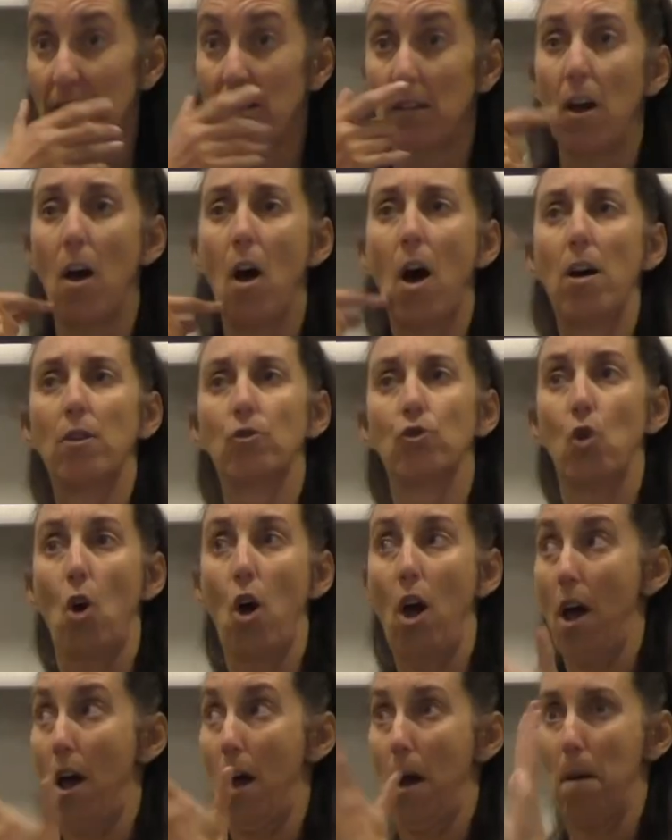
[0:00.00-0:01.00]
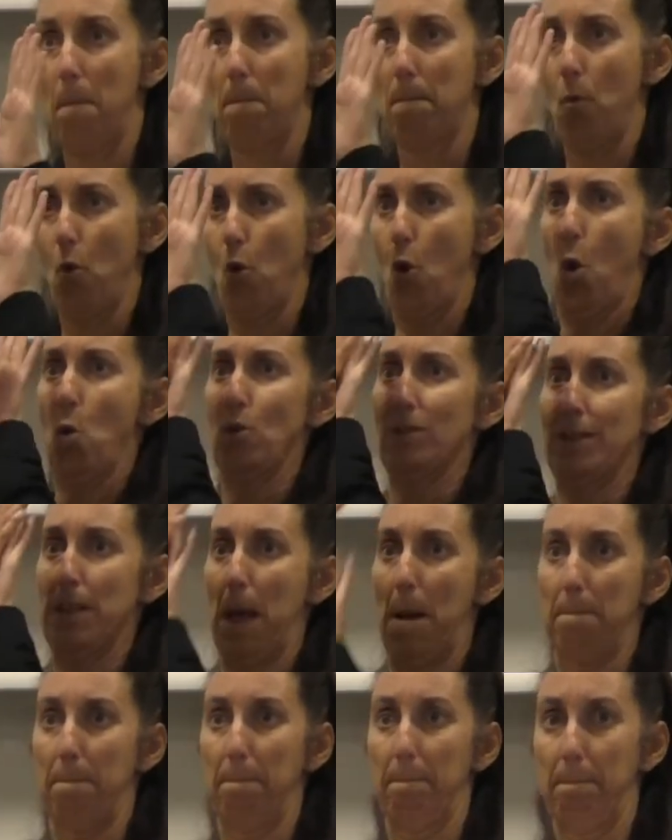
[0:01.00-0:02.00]
Now, some of you sitting down the
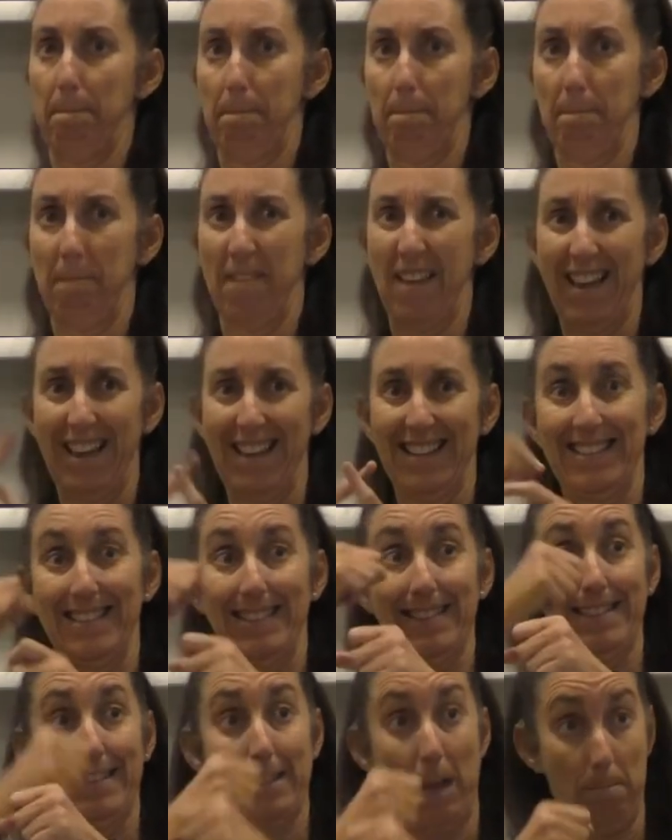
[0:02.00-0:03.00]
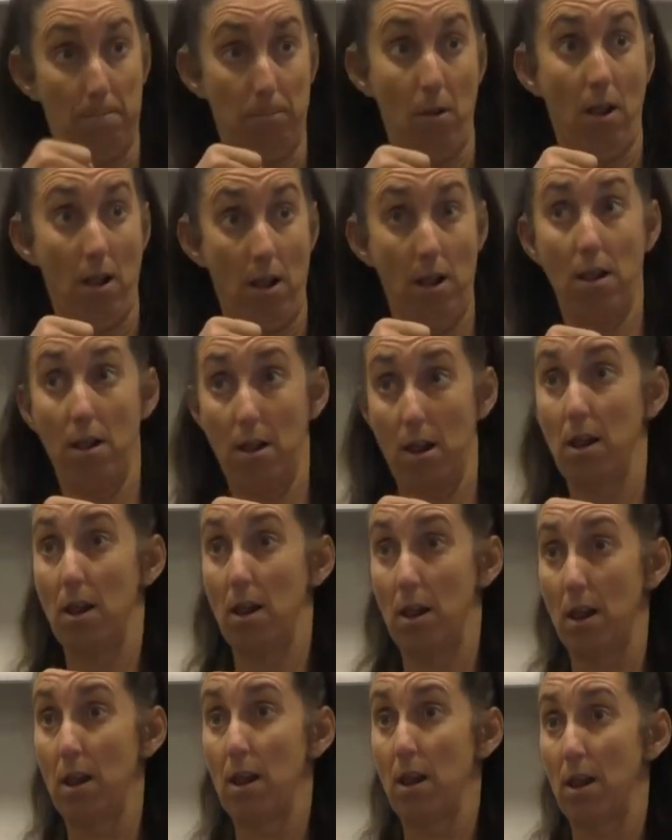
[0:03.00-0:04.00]
back end may not have been able to see some
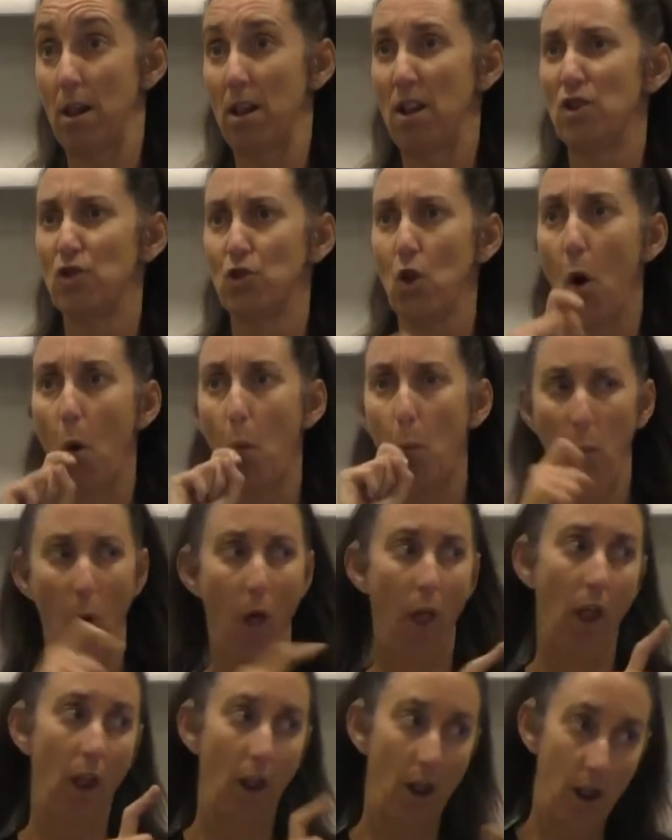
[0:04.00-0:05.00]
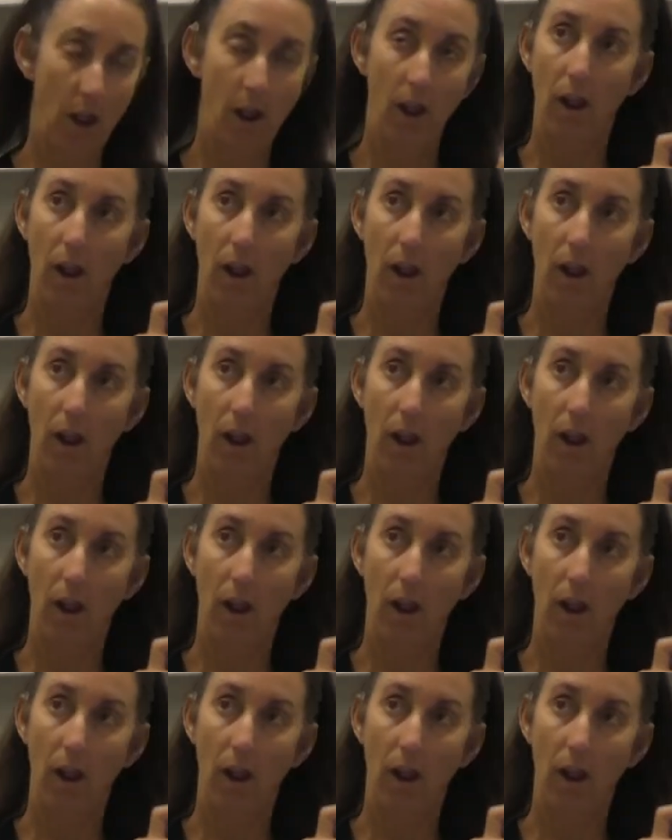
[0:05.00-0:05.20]
of my examples, so I have